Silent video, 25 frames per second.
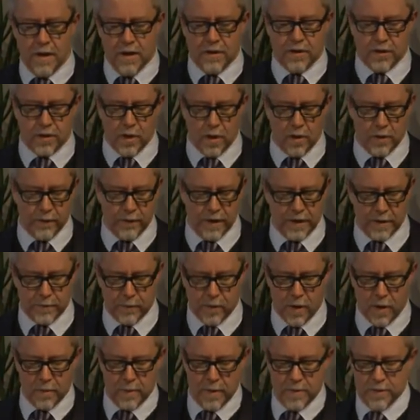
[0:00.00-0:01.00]
solve these
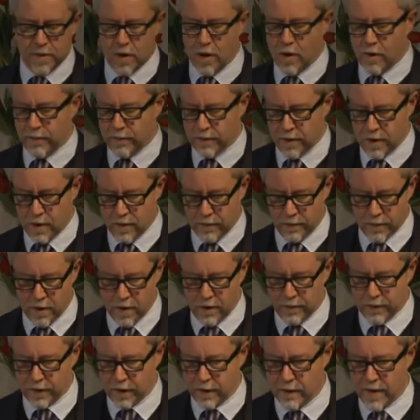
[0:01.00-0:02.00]
problems
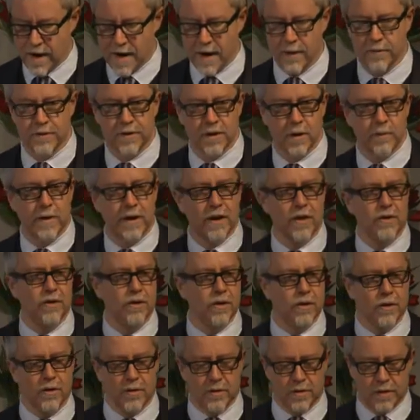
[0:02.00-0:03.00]
on the ground. So we can
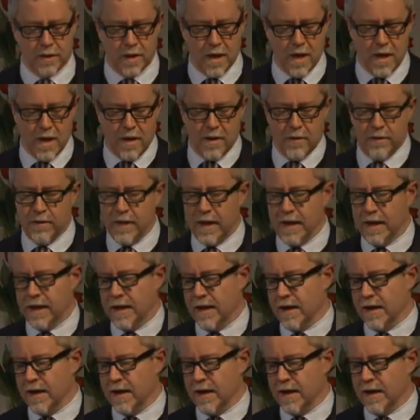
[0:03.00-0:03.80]
use the